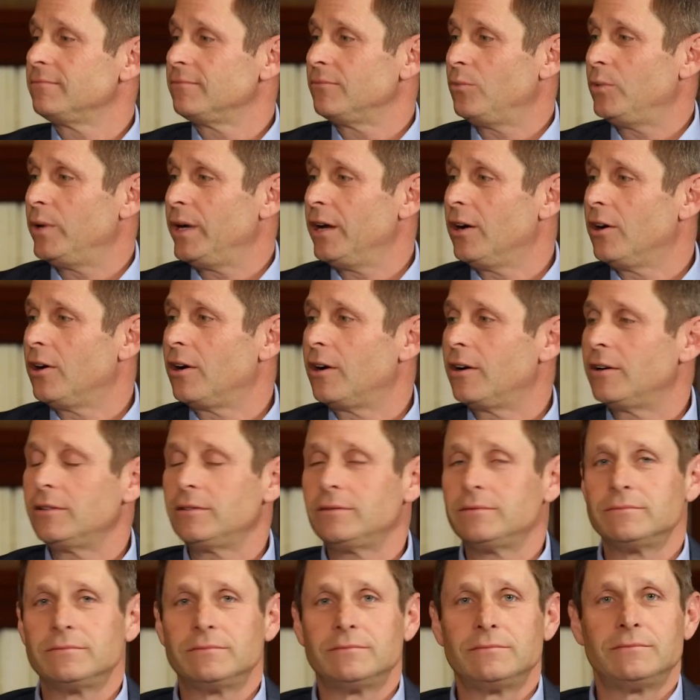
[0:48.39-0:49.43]
We are
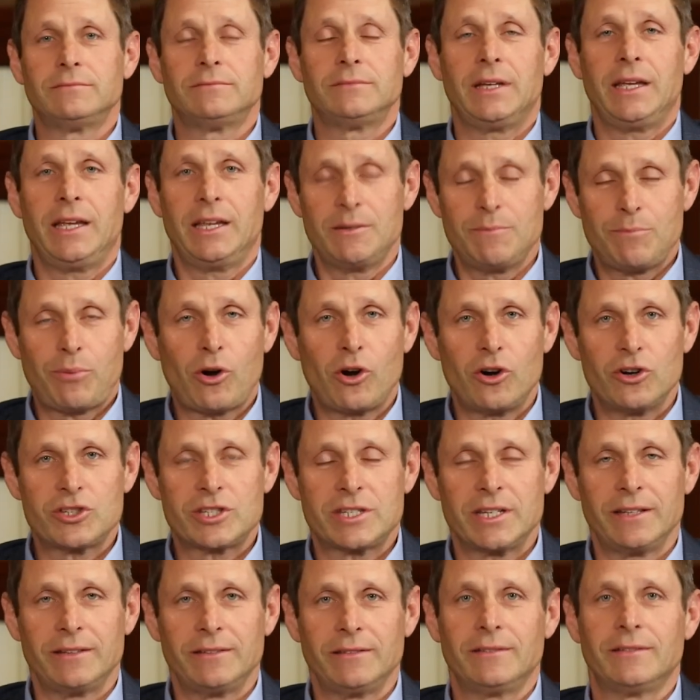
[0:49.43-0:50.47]
in
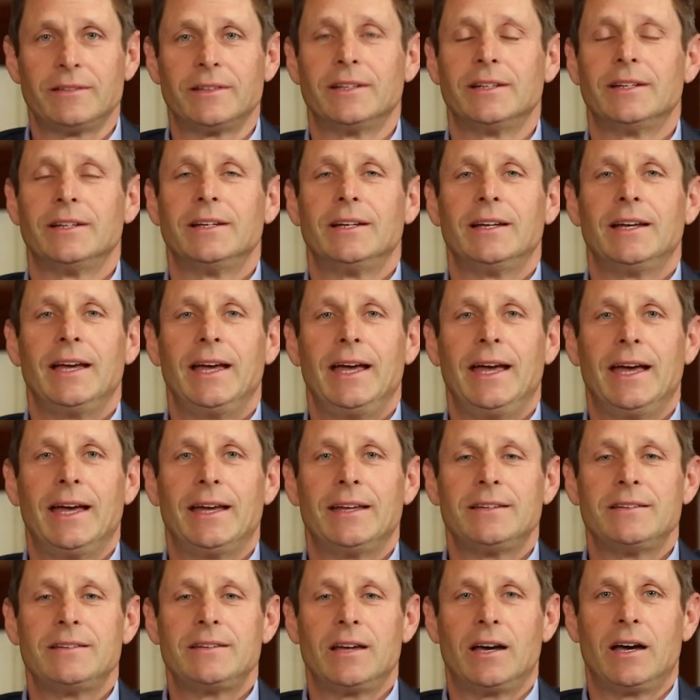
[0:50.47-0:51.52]
person,
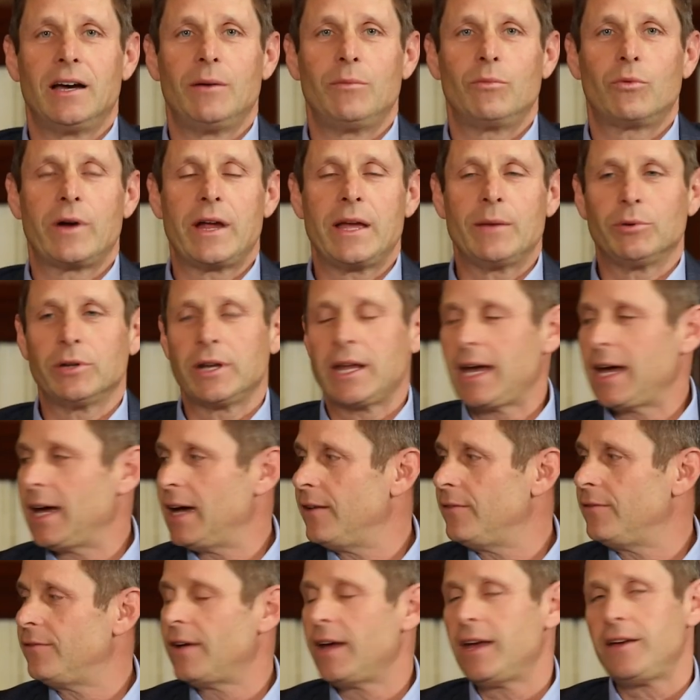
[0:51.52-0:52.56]
and um, we're able to
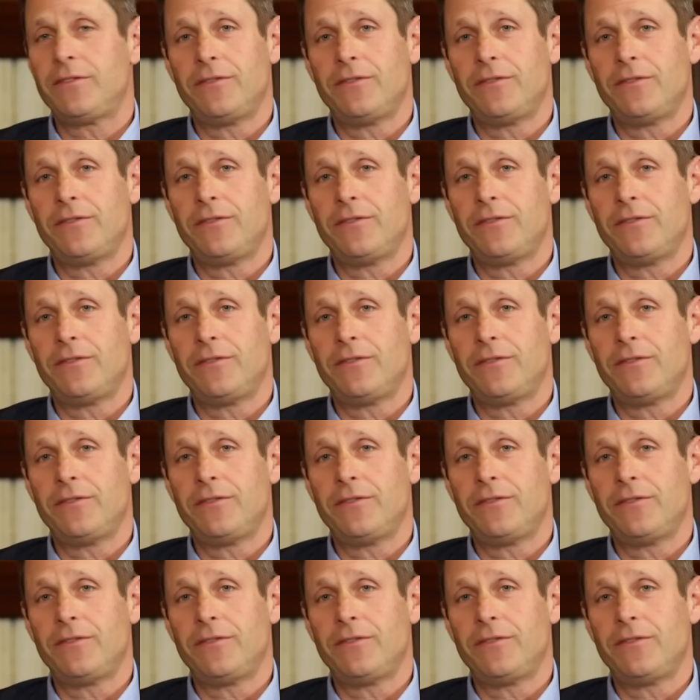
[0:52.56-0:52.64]
have a